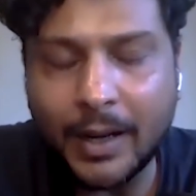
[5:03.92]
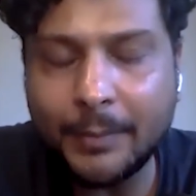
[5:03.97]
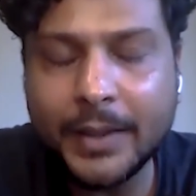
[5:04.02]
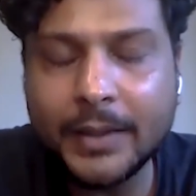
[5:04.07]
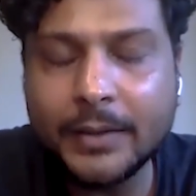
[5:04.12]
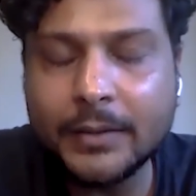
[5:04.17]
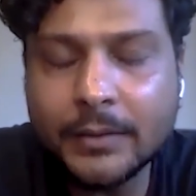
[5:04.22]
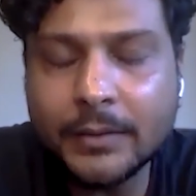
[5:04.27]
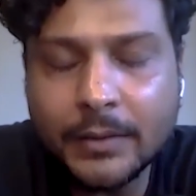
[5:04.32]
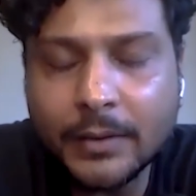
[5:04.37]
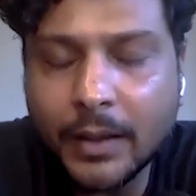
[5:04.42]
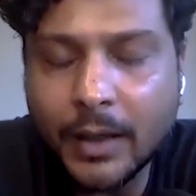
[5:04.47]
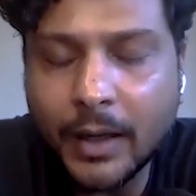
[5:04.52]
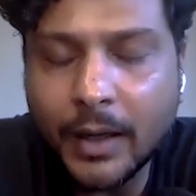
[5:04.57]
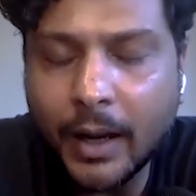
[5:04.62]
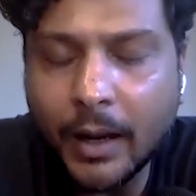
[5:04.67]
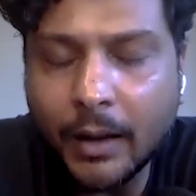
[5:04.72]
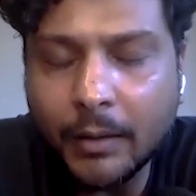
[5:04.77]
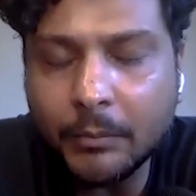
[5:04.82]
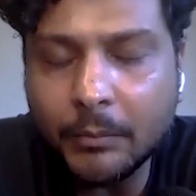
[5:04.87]
I mean,
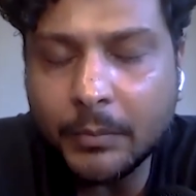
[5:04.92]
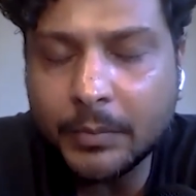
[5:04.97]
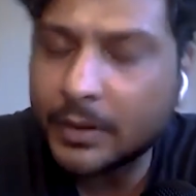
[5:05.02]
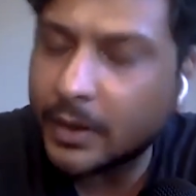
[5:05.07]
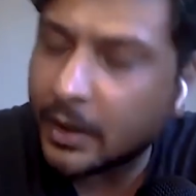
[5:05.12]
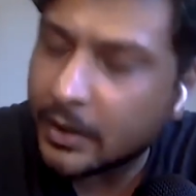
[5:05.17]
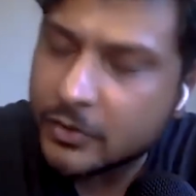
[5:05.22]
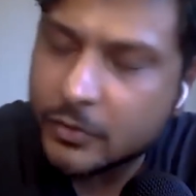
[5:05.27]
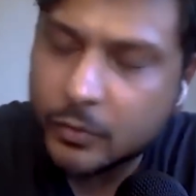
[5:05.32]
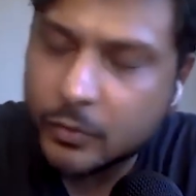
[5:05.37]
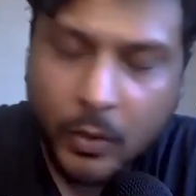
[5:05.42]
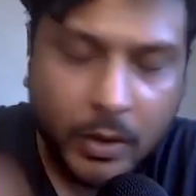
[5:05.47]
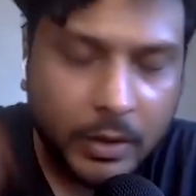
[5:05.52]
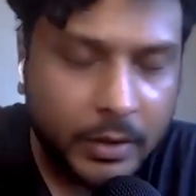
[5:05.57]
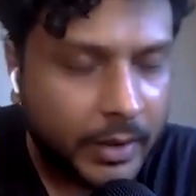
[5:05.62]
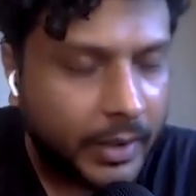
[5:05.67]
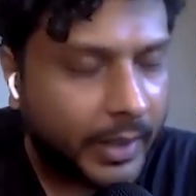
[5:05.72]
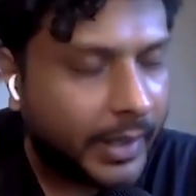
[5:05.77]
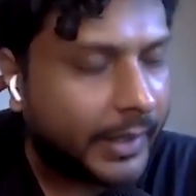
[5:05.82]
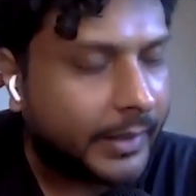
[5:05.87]
touch
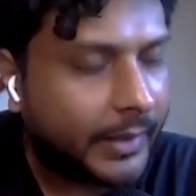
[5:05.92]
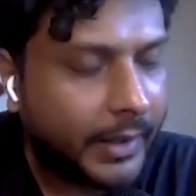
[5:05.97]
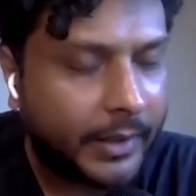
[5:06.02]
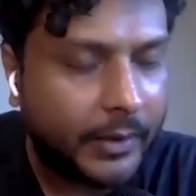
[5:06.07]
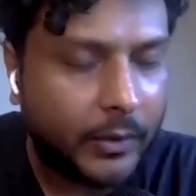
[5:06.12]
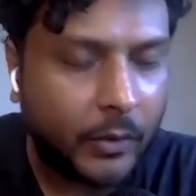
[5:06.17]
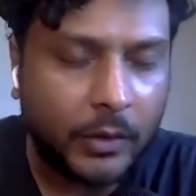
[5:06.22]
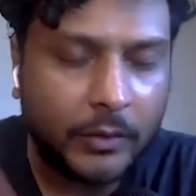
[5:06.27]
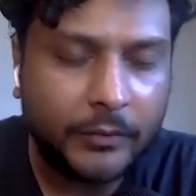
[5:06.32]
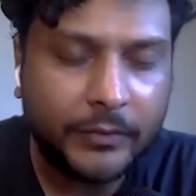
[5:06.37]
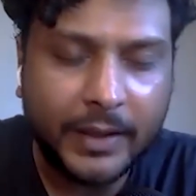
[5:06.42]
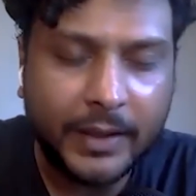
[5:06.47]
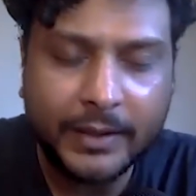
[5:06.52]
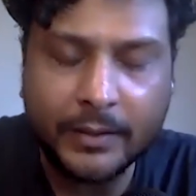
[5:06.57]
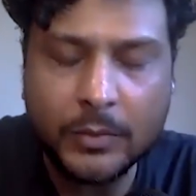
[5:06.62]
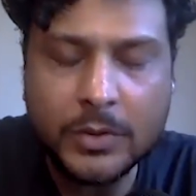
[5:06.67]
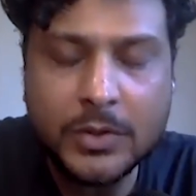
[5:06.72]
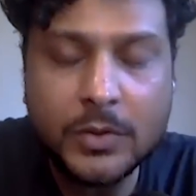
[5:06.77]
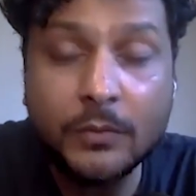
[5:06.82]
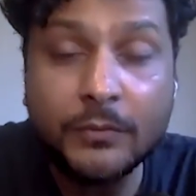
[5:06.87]
wood and, and all of
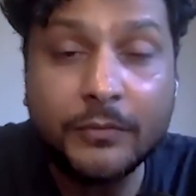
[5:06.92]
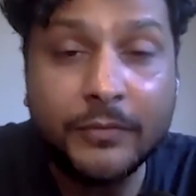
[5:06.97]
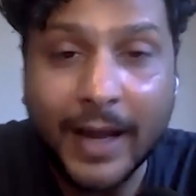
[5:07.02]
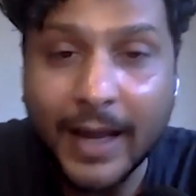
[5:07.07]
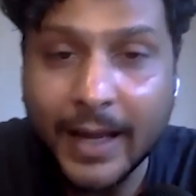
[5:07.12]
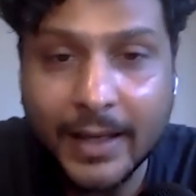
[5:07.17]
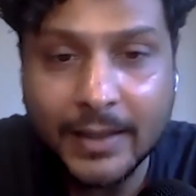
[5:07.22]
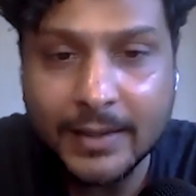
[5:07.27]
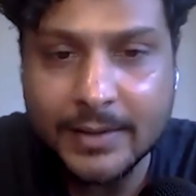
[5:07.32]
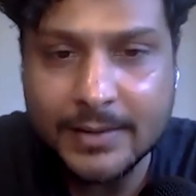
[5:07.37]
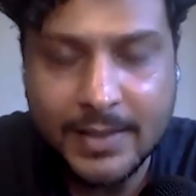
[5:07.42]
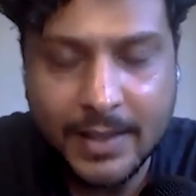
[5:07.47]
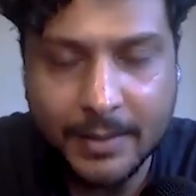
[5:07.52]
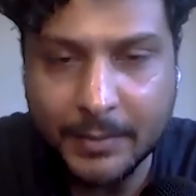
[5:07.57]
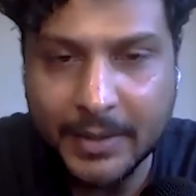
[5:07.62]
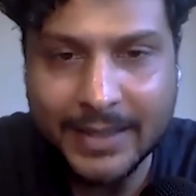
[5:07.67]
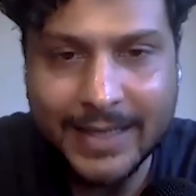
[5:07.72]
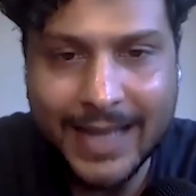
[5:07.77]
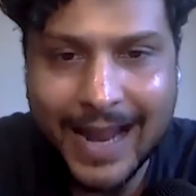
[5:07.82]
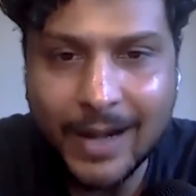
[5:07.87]
that. There was no violence.
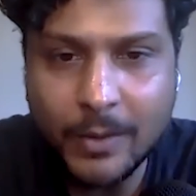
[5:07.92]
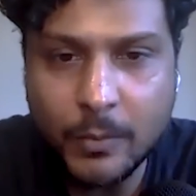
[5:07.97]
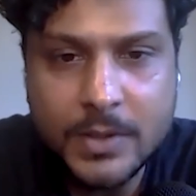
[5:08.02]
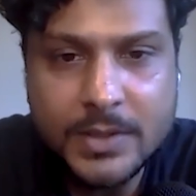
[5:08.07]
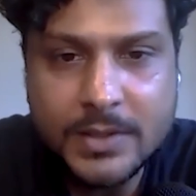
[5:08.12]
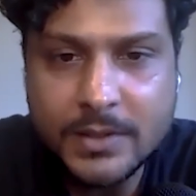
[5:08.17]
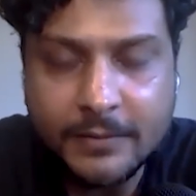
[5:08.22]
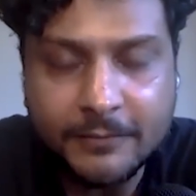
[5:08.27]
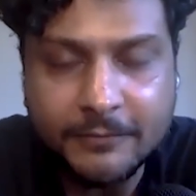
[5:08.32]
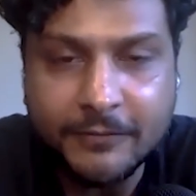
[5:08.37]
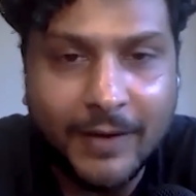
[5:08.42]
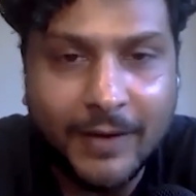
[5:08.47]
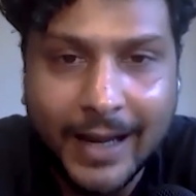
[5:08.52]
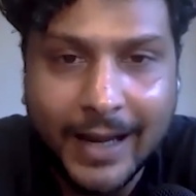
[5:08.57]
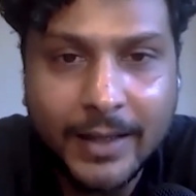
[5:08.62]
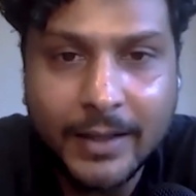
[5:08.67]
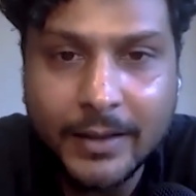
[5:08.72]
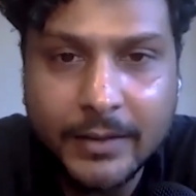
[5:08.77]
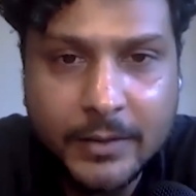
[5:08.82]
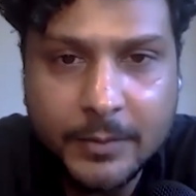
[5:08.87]
Like my dad wasn't a
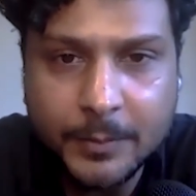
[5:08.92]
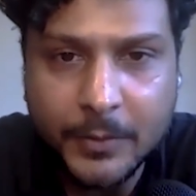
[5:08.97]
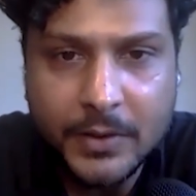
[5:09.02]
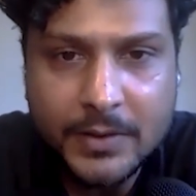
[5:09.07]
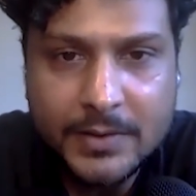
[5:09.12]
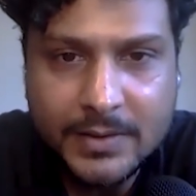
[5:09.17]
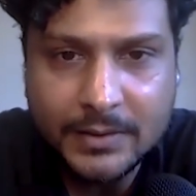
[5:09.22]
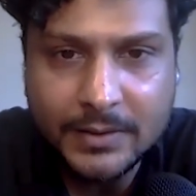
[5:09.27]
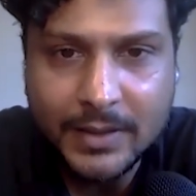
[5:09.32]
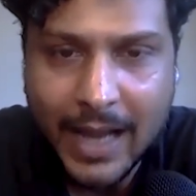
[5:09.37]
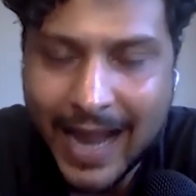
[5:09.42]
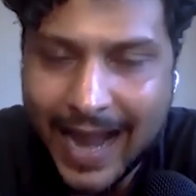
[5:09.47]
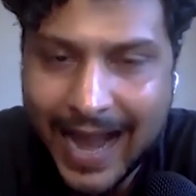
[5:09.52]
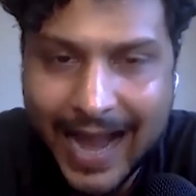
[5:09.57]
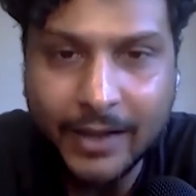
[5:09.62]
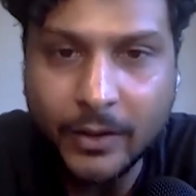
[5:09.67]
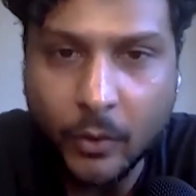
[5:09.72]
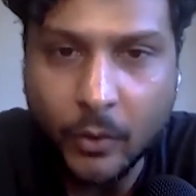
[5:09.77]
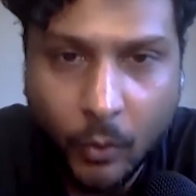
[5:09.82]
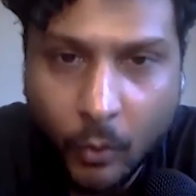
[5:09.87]
violent person
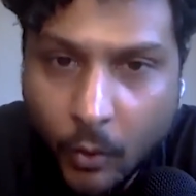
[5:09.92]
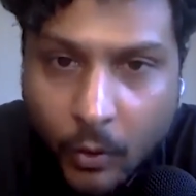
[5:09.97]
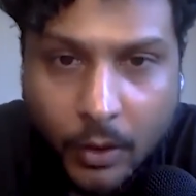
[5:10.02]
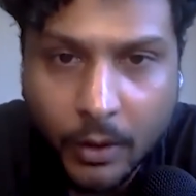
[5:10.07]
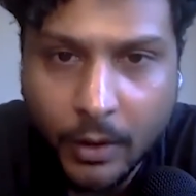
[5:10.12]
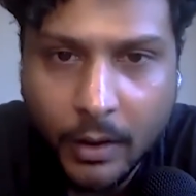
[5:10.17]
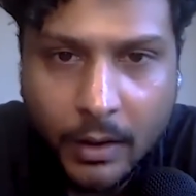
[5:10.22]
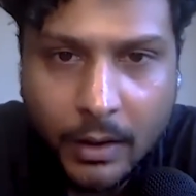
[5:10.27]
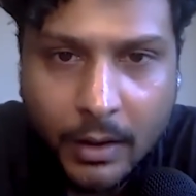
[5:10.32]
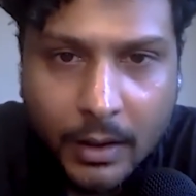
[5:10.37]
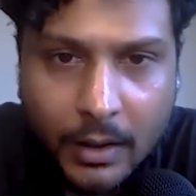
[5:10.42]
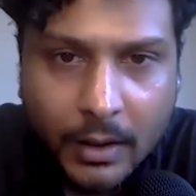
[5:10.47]
yeah. at all.